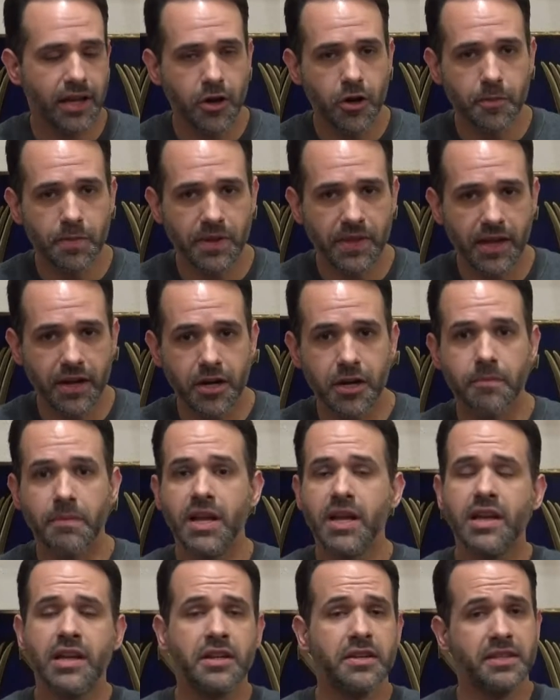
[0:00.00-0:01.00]
I opened that up.
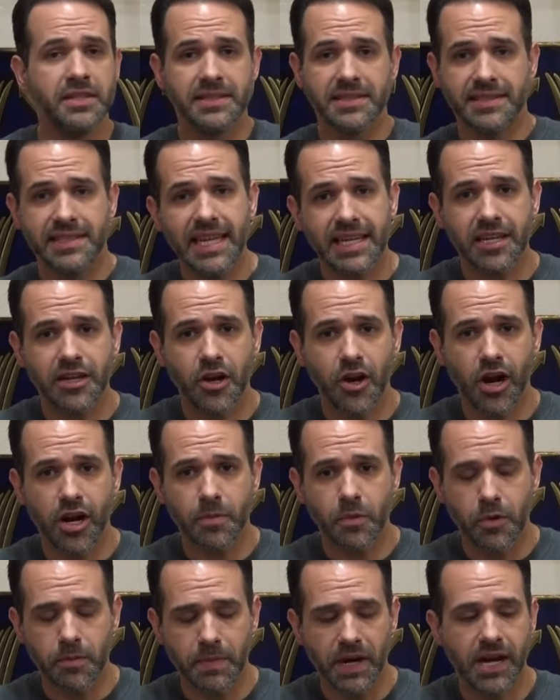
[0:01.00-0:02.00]
Second
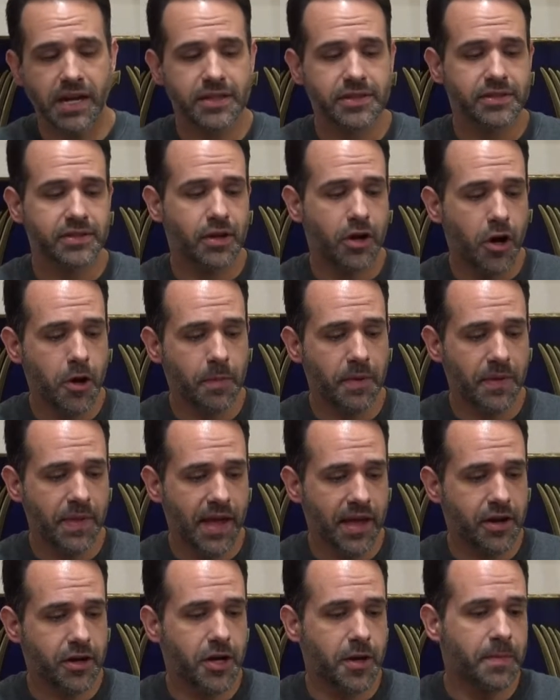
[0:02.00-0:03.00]
cardboard box, opened
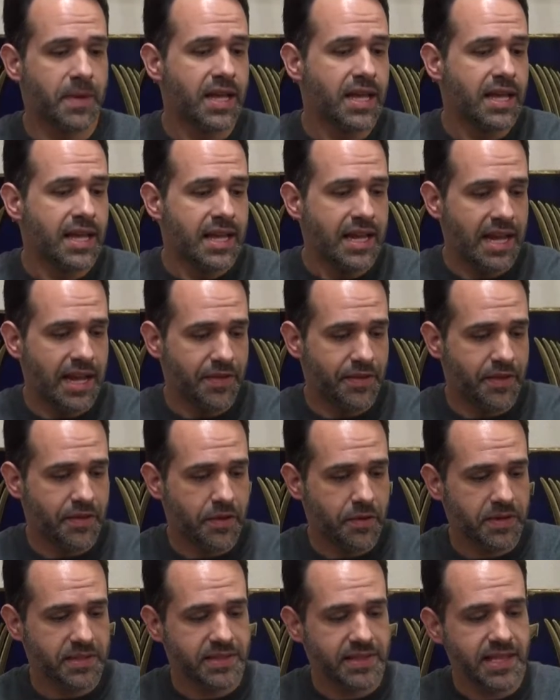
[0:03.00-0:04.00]
that up. And then
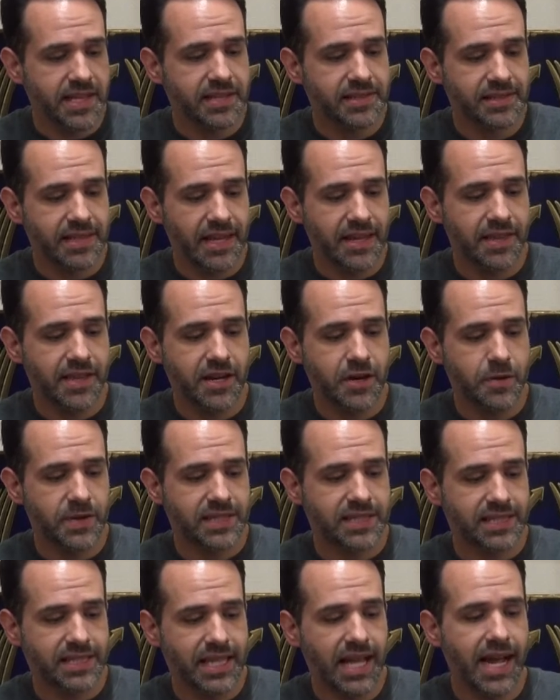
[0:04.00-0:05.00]
there was this, and then it
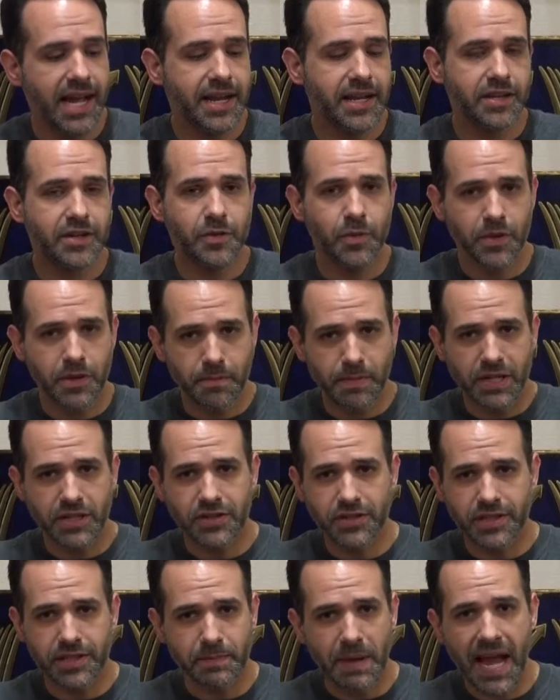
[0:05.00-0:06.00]
was lined with a bunch
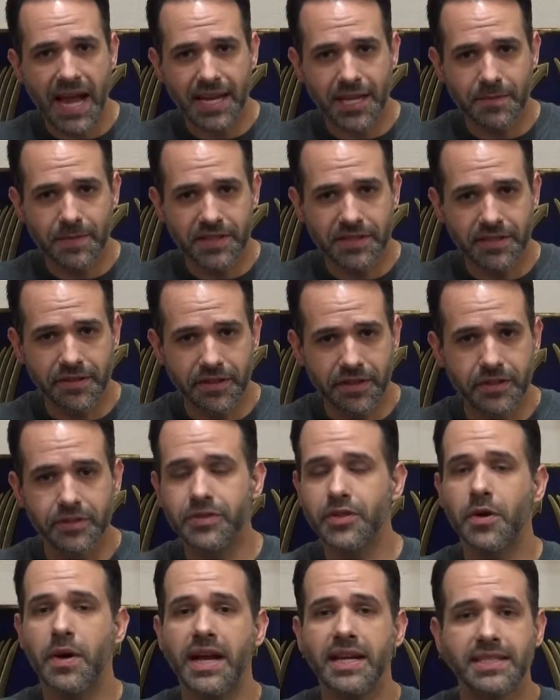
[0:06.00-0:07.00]
of this packing material.
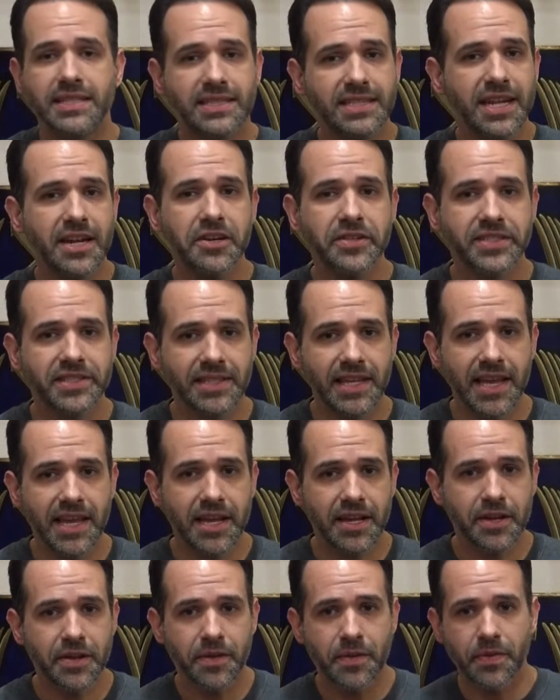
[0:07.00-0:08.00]
So I dare
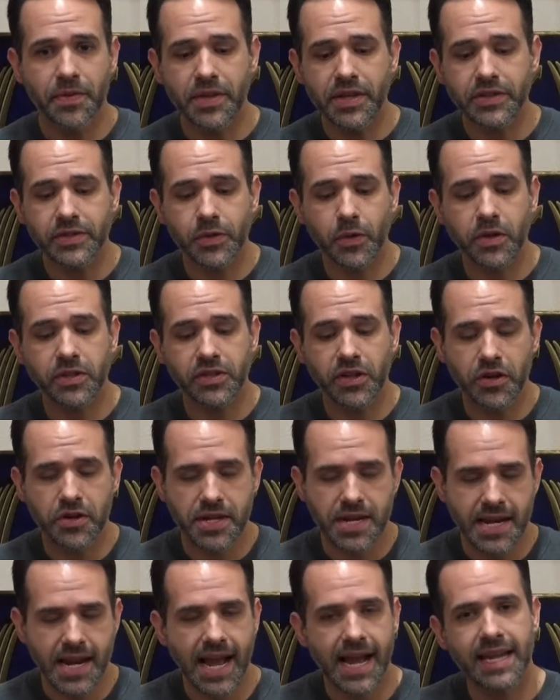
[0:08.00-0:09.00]
say these swords are
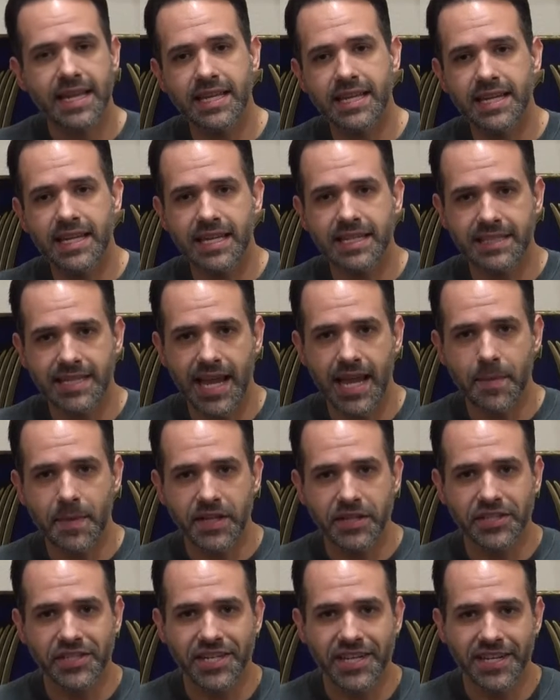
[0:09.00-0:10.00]
not going to get
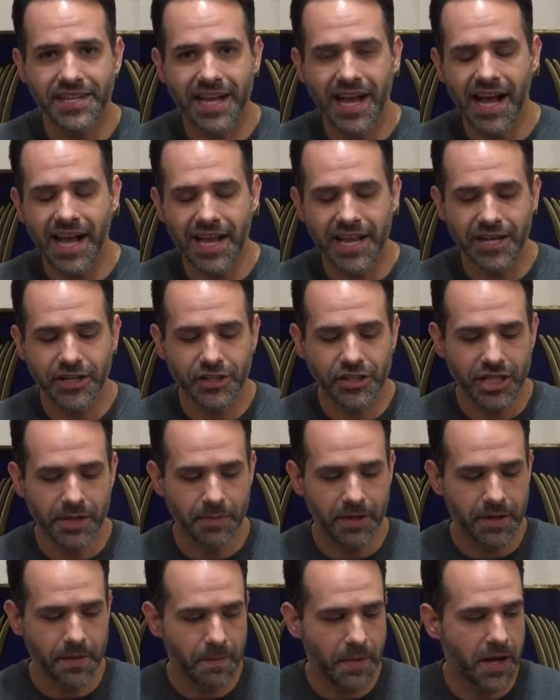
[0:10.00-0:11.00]
damaged in
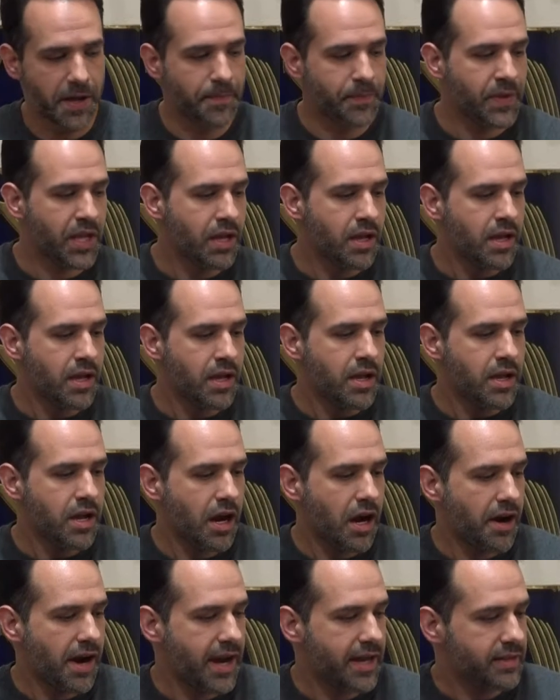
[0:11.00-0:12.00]
shipping. But
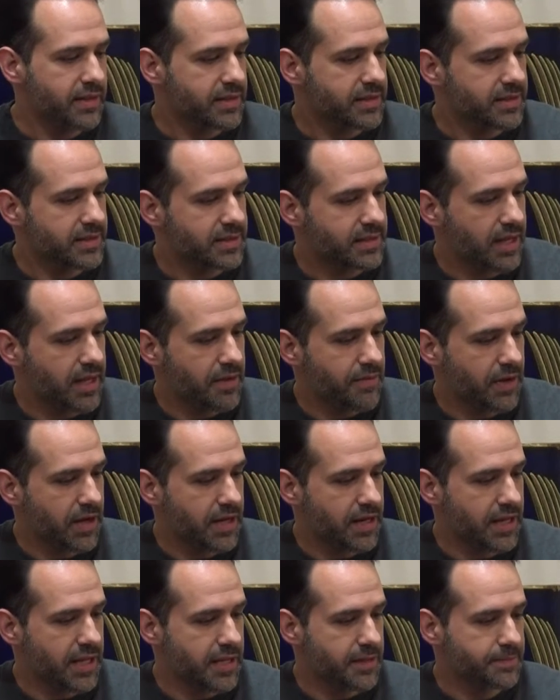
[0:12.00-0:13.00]
all right, let's dive
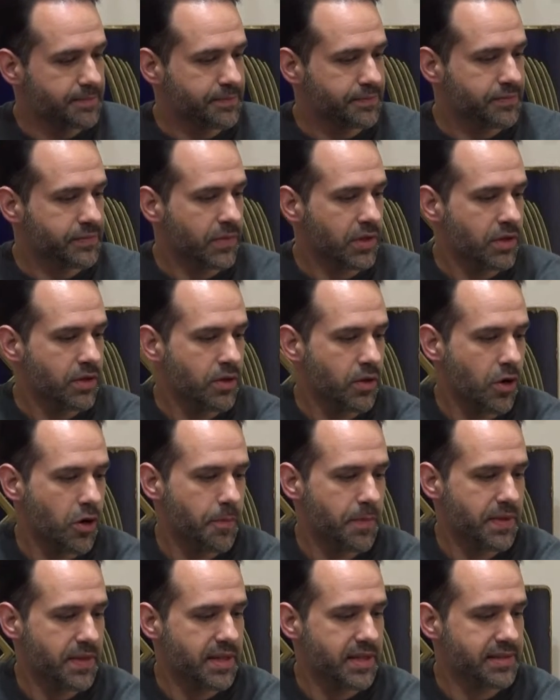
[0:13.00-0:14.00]
on in.
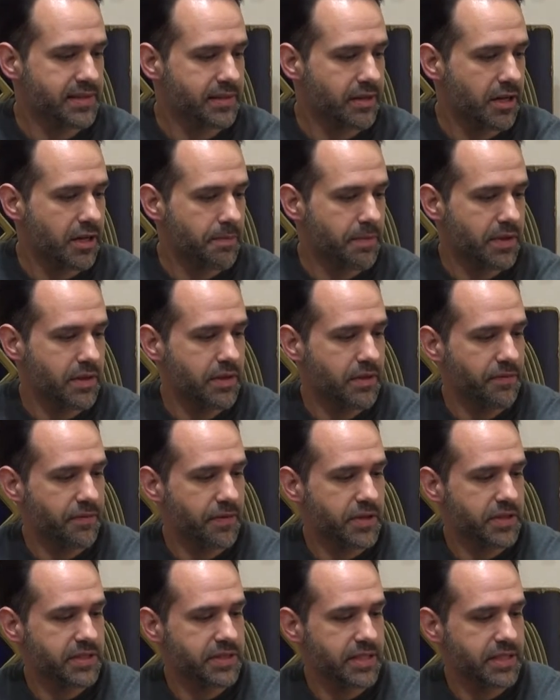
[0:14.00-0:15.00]
Open this up, and the
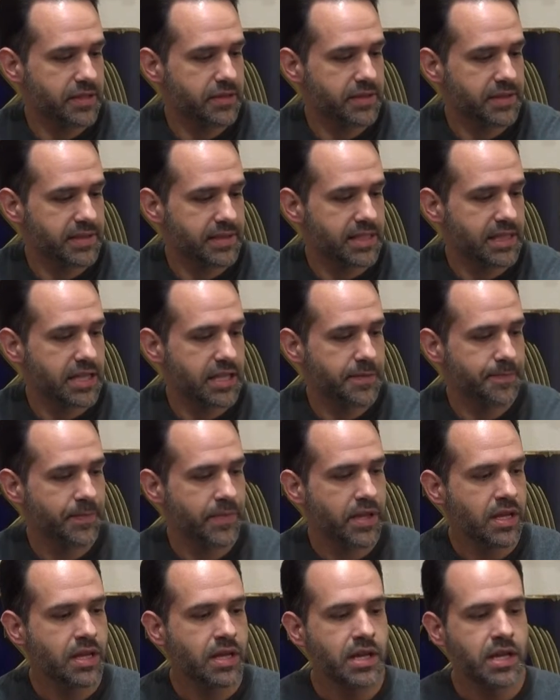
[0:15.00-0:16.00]
first thing you'll see
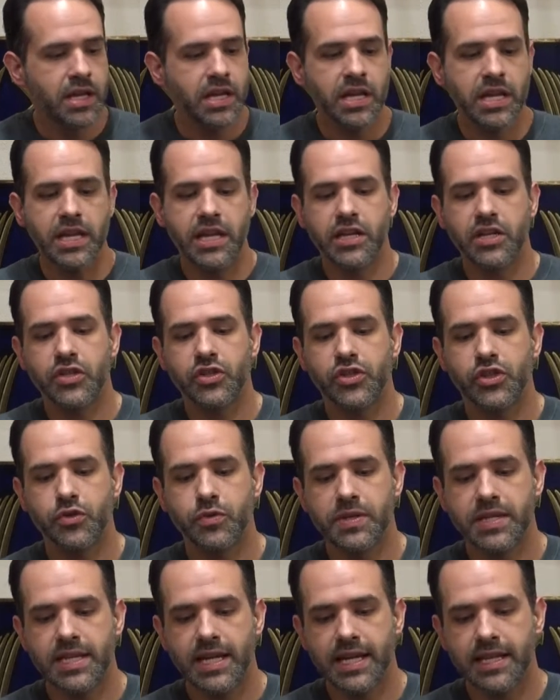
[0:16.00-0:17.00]
is you
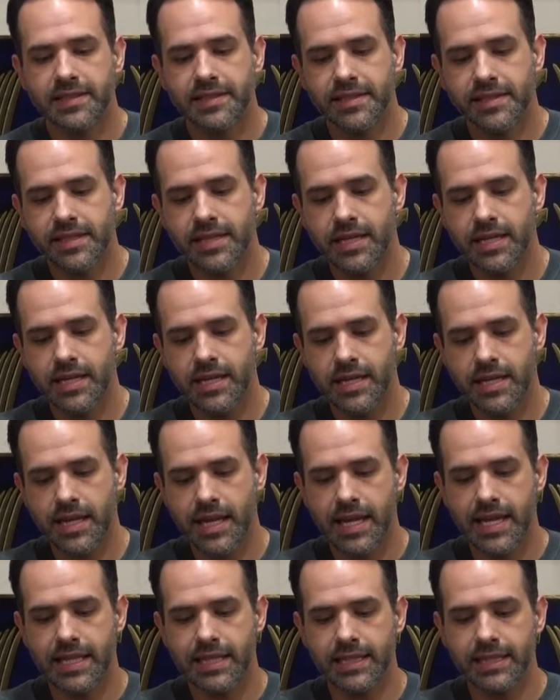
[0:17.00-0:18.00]
get
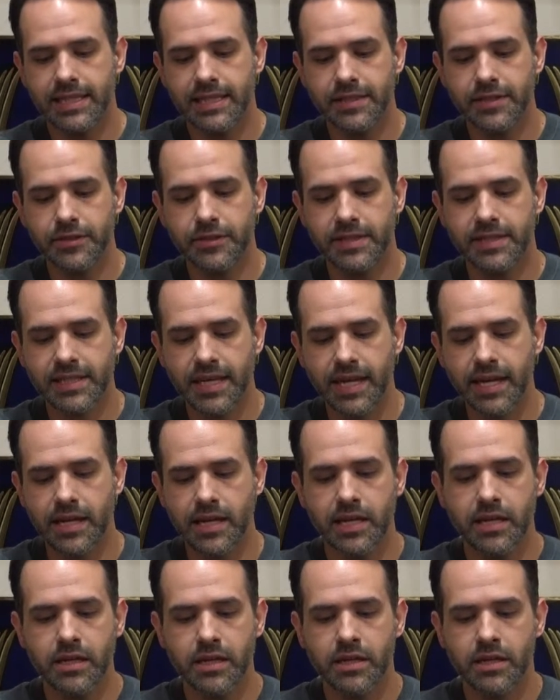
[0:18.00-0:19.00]
a little
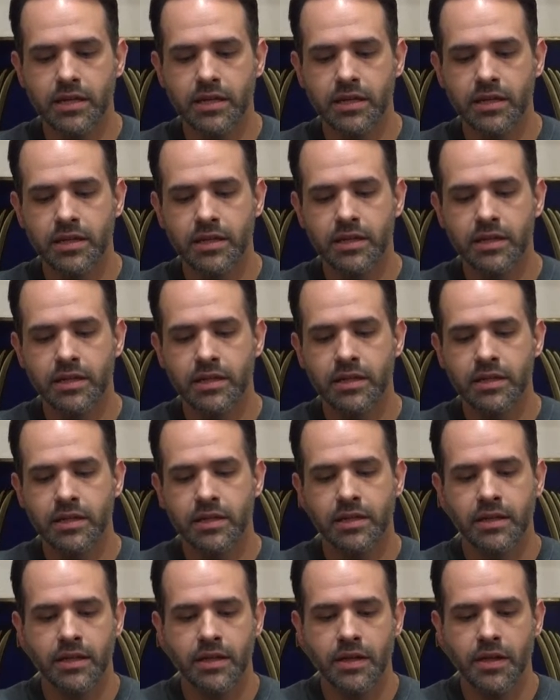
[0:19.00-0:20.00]
tiny
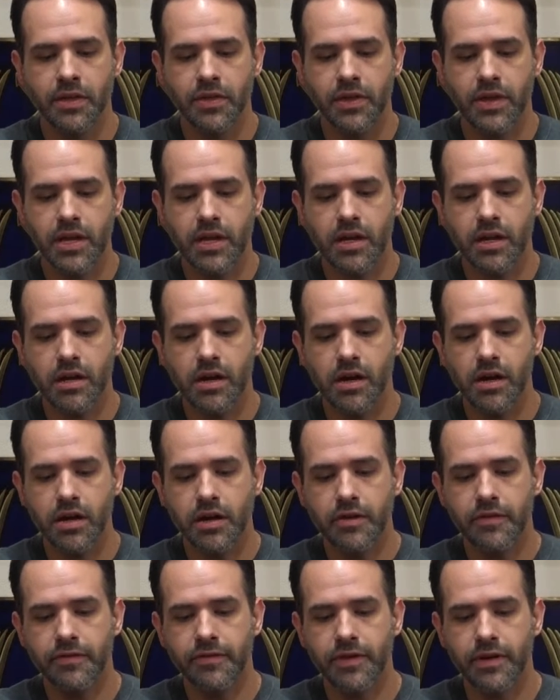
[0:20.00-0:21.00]
thing
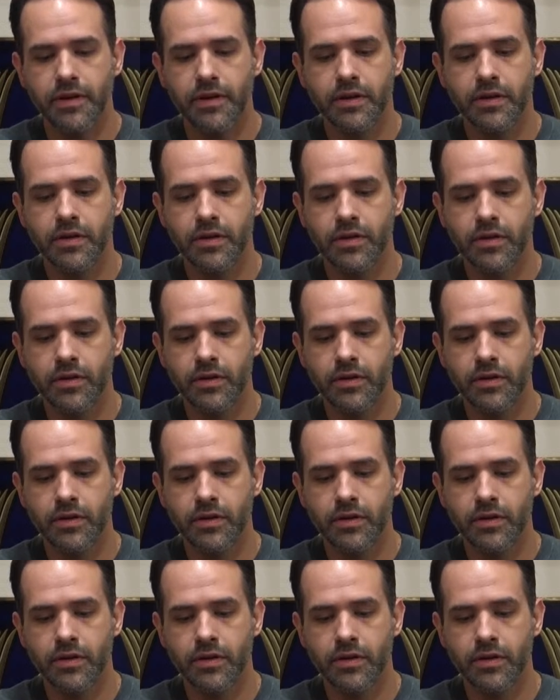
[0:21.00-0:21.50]
of